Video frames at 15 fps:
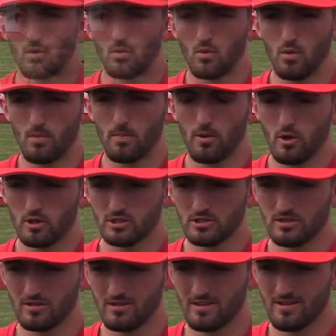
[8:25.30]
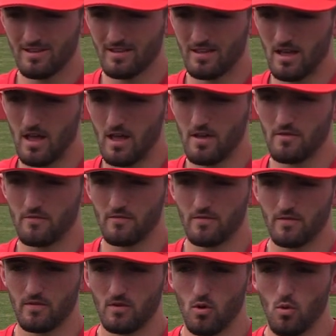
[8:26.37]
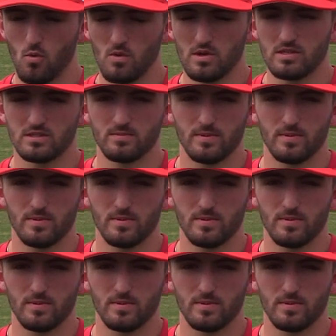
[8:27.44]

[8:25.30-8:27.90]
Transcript: Well, personally, I've always